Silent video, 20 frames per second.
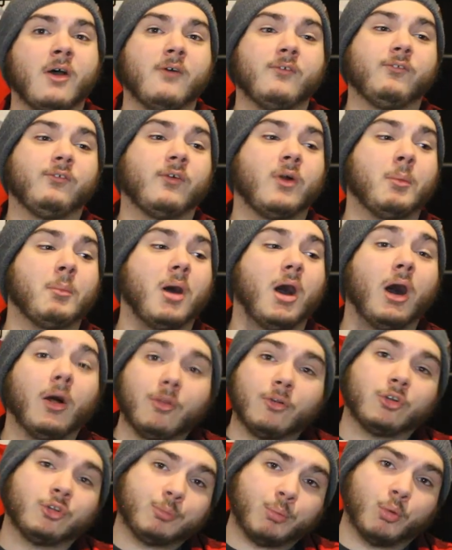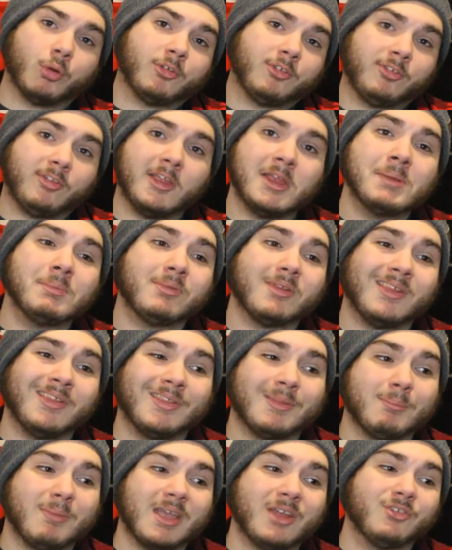from other sports teams
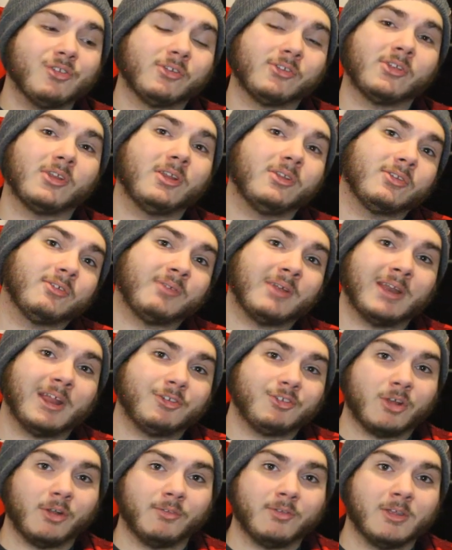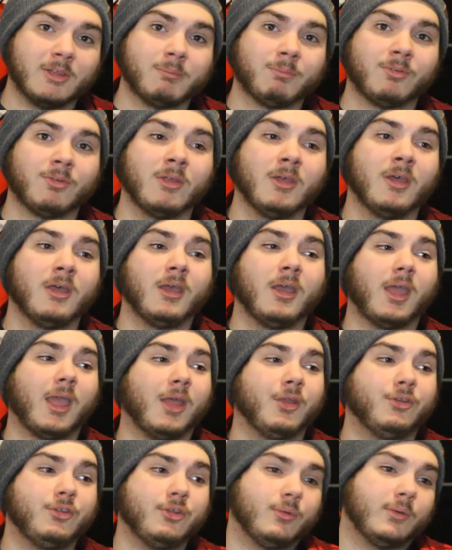in the major cities of NHL teams
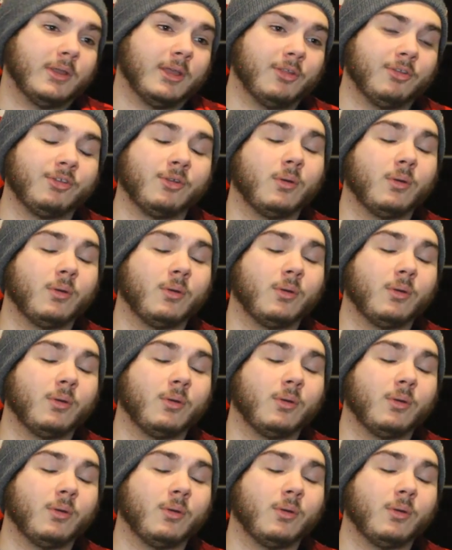and doing it.